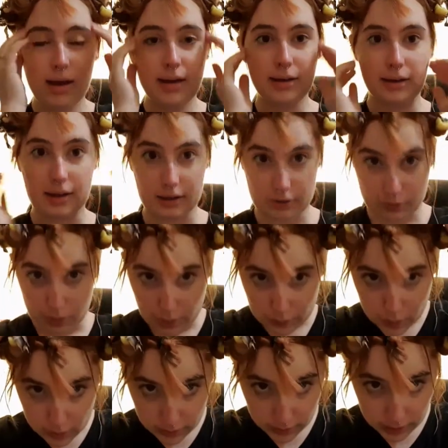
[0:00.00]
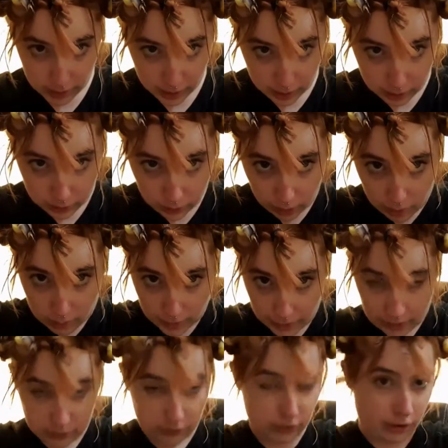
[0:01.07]
Okay, so I've got the top
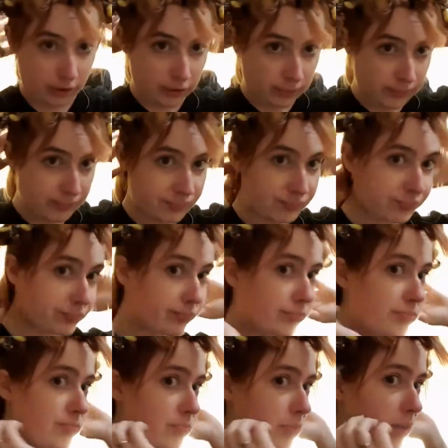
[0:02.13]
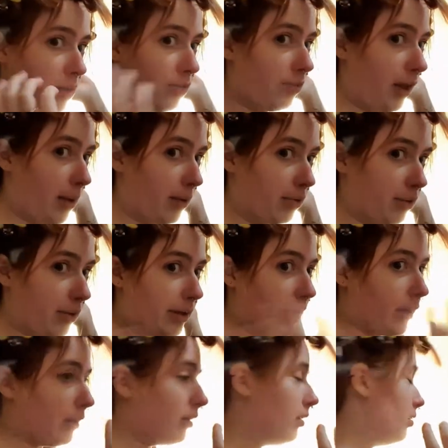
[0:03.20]
layers done. This is how it's looking